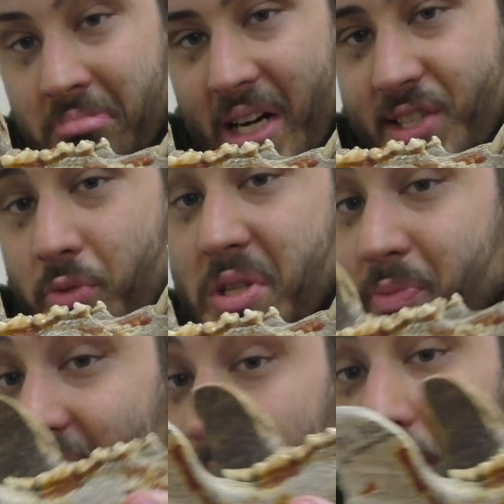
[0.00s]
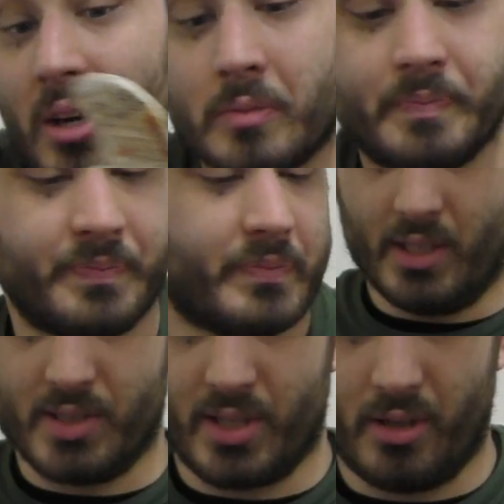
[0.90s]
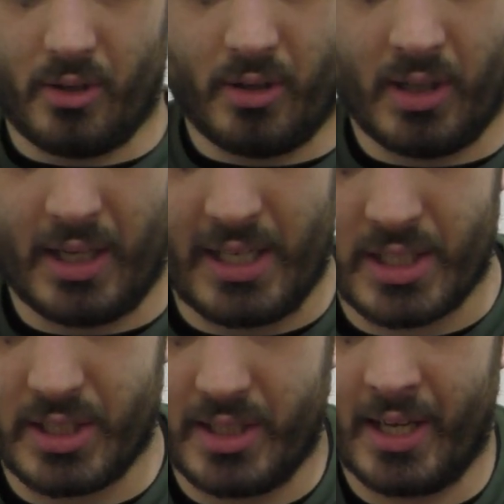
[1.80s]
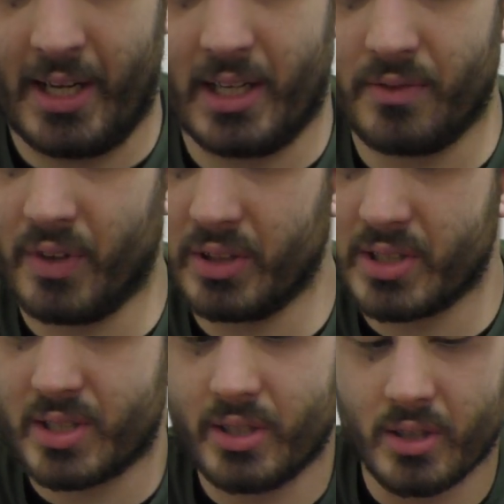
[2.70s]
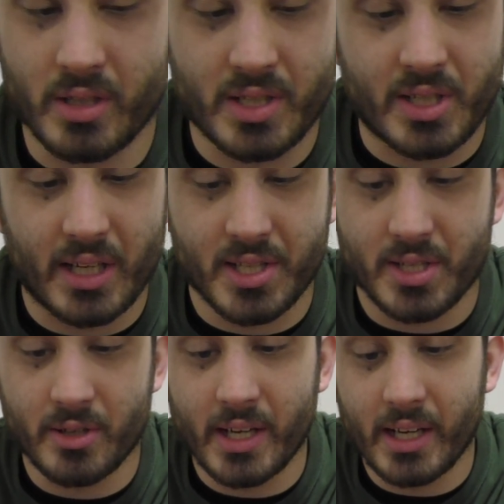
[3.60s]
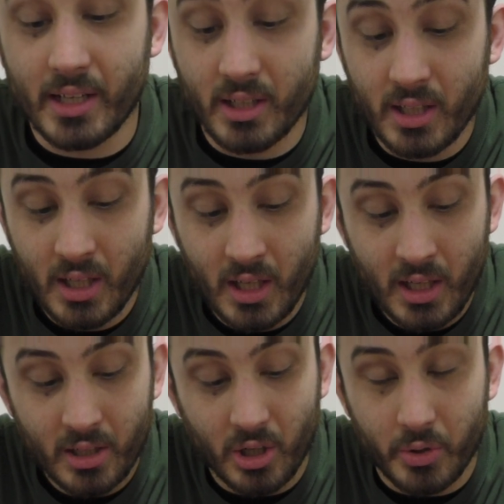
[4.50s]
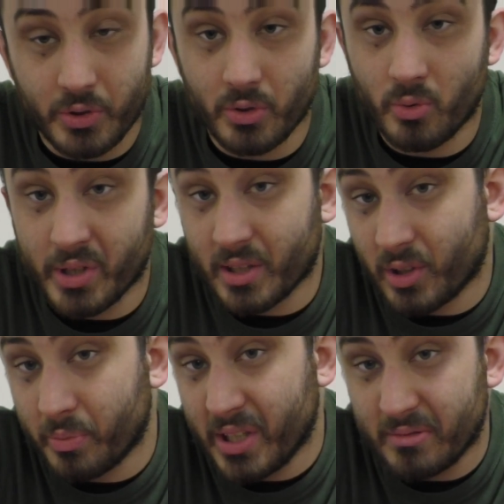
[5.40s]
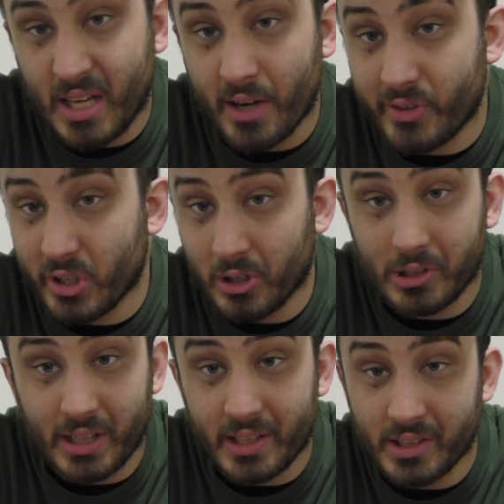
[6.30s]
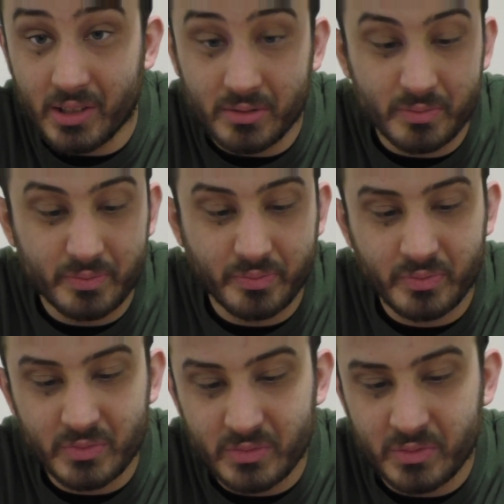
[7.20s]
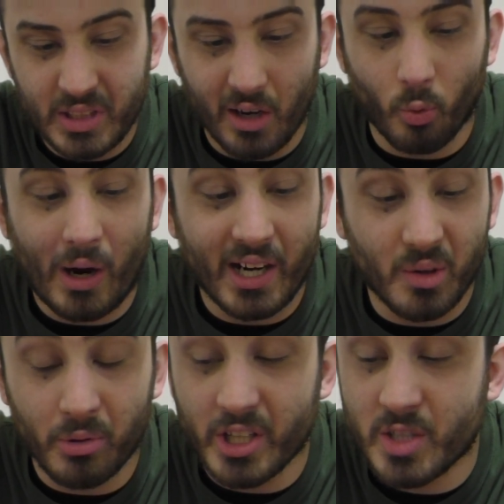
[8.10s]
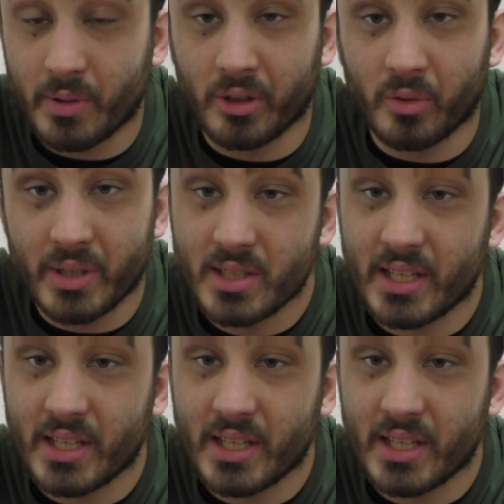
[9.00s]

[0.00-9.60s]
I assume is black bear. And so, I actually had a volunteer just yesterday go through with a little bit heavier, kind of, not wire brush, but a little bit